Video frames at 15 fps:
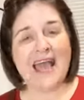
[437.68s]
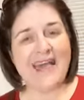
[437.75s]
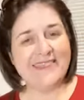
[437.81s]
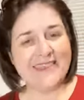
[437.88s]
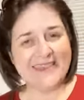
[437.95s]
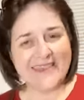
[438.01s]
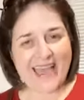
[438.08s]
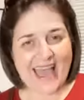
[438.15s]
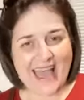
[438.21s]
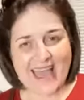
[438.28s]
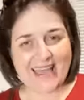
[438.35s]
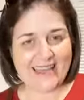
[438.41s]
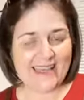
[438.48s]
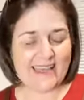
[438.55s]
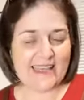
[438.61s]
and then
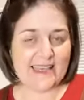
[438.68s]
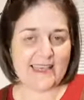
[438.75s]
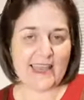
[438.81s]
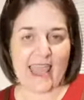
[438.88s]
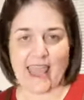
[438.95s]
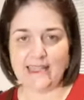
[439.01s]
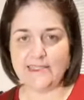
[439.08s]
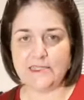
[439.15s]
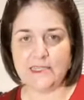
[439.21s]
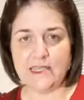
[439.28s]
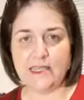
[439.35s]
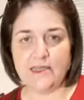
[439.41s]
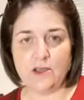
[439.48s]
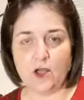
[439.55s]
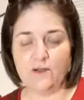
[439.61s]
adding in a
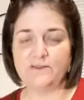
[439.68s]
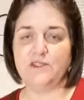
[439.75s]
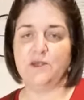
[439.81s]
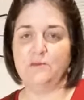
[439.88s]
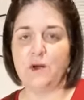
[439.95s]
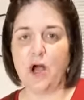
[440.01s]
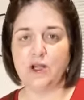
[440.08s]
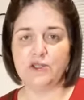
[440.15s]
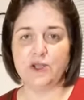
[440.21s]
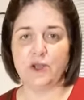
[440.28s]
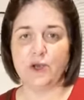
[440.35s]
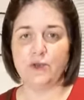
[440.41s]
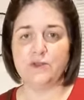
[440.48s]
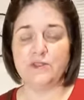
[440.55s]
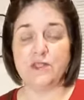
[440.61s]
tin of
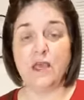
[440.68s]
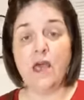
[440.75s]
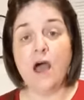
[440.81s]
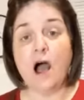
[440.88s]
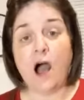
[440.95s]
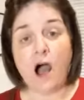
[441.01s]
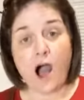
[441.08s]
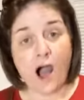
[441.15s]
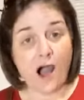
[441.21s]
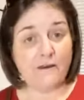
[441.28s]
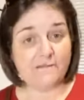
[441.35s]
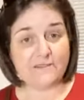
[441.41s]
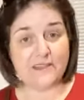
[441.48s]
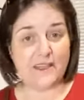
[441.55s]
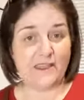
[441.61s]
tomatoes
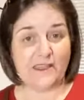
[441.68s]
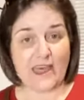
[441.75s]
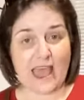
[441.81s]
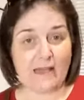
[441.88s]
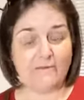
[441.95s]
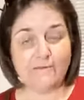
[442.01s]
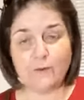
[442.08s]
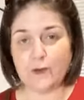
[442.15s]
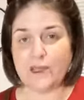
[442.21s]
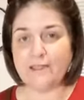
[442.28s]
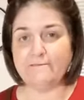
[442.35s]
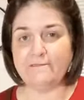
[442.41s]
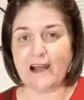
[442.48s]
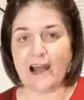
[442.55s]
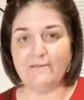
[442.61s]
after that
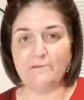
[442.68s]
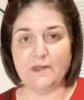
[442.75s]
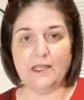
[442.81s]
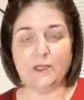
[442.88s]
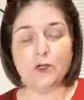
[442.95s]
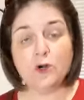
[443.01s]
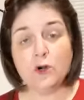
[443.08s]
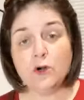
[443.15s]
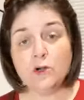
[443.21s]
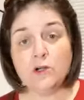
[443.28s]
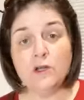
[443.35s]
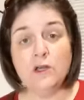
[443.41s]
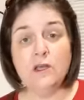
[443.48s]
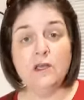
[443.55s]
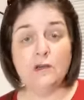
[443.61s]
45 minute
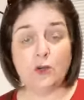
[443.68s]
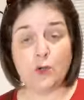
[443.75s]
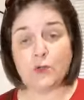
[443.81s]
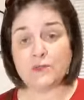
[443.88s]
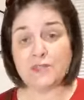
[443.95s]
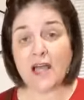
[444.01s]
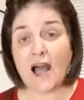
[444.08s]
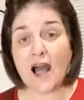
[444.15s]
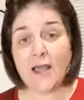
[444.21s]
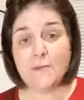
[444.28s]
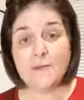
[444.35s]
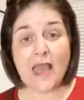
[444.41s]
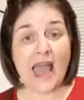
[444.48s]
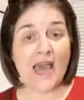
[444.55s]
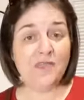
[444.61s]
cook cook time
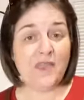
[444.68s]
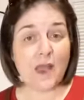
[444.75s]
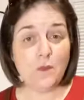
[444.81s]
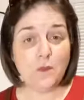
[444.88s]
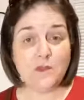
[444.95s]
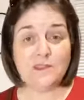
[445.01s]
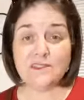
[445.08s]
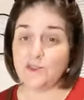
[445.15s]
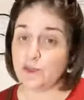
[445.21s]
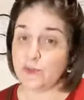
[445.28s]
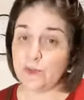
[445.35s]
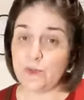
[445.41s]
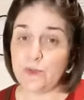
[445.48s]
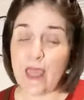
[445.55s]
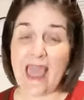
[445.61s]
and that will
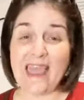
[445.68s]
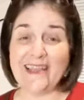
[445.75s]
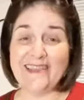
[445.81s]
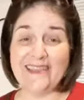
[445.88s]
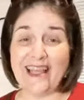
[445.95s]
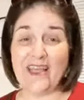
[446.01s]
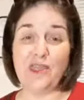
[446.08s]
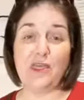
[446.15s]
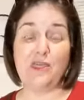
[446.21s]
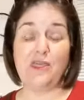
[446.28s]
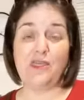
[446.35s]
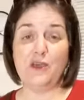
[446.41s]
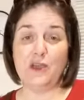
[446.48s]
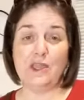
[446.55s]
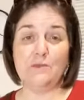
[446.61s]
do another
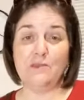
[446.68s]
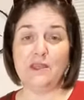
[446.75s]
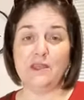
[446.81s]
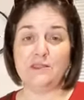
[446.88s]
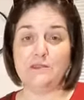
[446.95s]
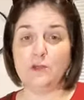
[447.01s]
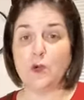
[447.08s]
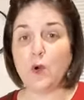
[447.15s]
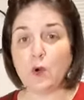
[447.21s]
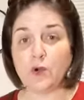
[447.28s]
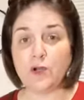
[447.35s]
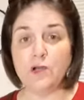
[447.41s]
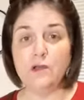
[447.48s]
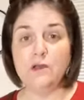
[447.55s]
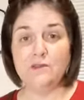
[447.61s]
30 minute
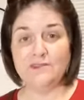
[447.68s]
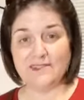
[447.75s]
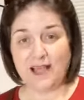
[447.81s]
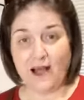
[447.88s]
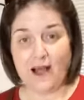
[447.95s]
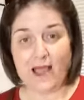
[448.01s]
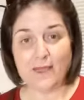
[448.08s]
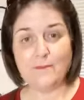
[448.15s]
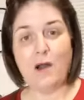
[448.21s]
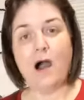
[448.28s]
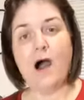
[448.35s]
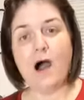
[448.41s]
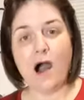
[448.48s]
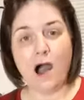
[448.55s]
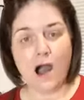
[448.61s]
cook time
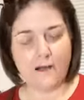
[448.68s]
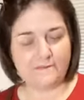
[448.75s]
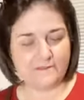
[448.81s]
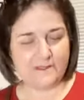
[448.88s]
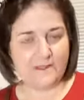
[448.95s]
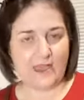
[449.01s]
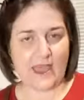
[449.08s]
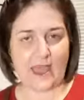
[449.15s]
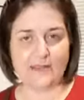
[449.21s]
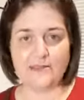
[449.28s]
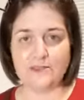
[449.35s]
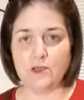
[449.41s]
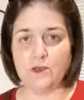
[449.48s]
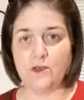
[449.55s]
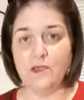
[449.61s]
after that.
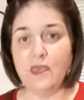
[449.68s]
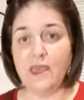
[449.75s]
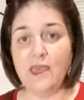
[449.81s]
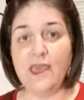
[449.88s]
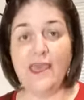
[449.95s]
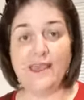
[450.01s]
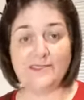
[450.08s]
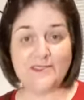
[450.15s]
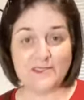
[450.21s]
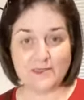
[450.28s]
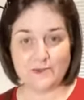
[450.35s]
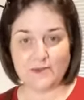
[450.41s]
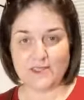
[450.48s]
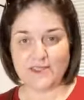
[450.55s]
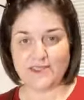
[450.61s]
So hence
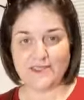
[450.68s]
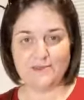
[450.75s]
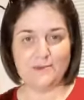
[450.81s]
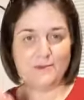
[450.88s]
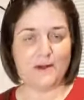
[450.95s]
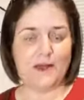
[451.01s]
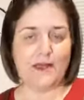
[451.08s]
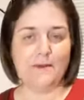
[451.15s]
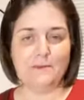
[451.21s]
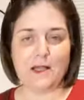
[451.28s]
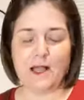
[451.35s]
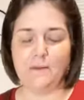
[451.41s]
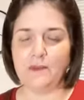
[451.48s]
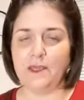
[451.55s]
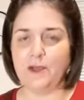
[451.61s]
the reason why I'm
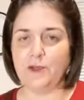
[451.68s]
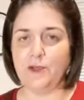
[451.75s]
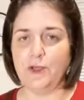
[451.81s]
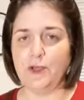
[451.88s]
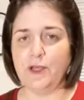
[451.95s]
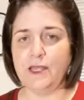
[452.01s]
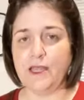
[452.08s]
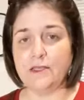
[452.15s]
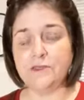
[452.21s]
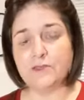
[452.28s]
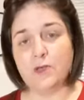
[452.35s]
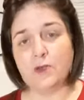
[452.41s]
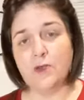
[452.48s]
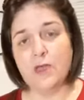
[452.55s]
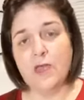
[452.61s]
coming on earlier.
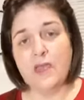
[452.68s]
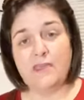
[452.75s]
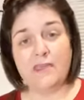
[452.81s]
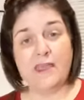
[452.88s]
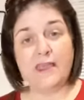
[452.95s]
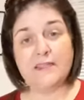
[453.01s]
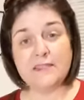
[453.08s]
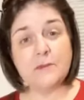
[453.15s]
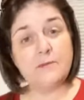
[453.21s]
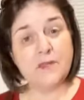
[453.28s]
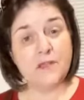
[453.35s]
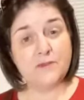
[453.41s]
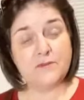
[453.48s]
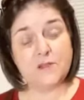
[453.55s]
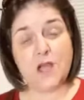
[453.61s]
So there is a
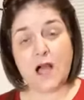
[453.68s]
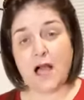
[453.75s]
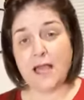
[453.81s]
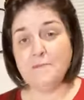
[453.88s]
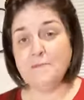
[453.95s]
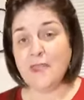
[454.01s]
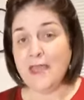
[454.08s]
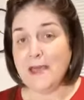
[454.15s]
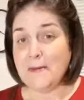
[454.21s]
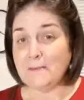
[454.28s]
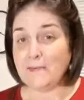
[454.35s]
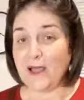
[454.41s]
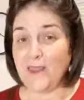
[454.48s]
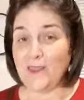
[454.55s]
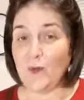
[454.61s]
bit of time,
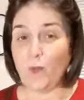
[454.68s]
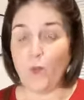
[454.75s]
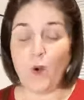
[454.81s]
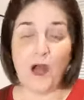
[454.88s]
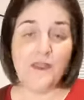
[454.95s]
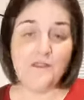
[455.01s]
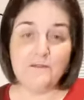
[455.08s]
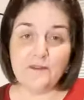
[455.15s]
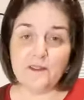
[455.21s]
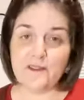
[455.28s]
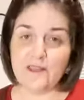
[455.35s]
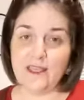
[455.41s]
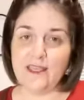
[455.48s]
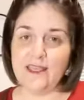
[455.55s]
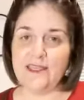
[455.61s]
but the wonderful
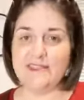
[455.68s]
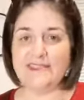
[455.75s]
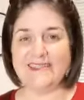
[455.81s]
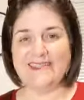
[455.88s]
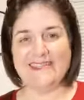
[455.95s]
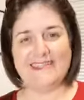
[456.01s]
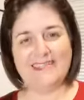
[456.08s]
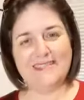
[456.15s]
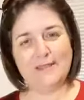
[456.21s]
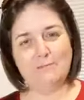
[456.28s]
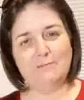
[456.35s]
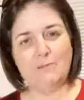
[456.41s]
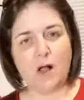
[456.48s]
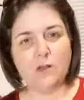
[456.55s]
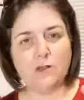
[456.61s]
thing is this is a
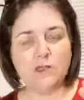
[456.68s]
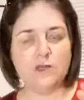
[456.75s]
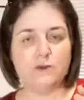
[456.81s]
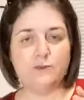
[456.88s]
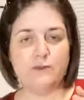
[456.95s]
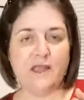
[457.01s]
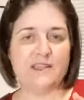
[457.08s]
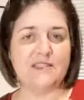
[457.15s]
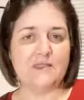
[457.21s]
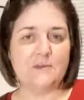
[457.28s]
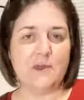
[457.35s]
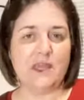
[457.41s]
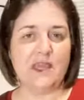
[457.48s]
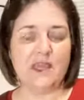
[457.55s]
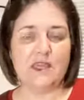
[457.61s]
bulk
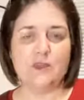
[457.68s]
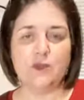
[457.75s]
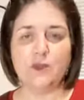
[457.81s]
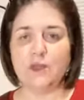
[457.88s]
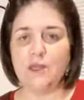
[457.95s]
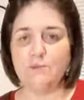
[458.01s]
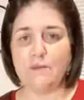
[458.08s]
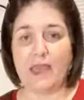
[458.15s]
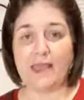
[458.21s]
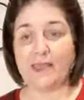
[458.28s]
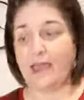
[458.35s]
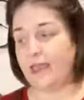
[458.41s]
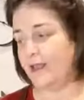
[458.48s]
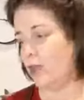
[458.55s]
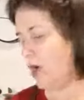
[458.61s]
recipe. You can make
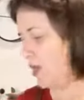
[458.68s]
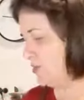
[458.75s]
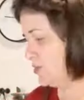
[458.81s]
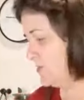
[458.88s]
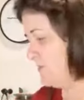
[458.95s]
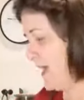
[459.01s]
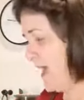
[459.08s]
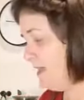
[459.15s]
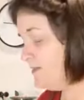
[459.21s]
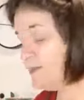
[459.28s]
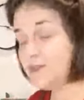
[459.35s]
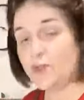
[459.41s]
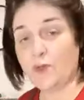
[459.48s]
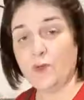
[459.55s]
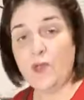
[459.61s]
a large
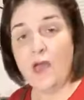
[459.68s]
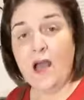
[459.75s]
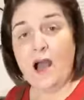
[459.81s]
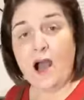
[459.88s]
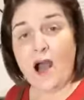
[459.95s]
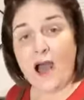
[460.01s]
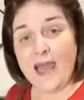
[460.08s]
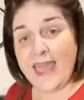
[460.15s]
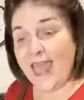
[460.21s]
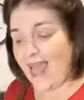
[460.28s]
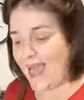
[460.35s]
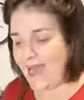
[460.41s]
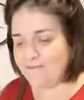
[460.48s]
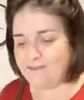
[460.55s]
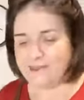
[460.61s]
amount. So I
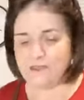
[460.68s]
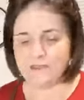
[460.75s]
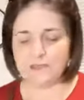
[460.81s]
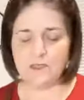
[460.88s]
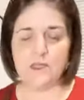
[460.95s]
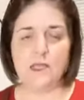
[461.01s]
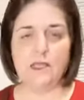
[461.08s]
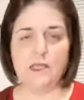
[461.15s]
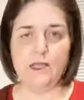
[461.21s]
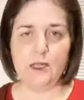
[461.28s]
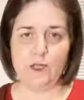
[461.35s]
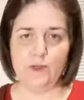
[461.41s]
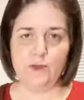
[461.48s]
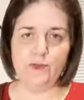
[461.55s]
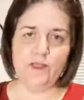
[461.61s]
haven't
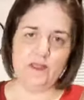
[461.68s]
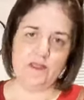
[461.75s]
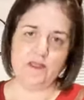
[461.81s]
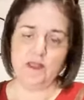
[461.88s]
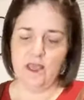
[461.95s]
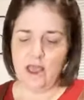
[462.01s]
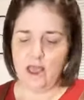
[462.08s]
included,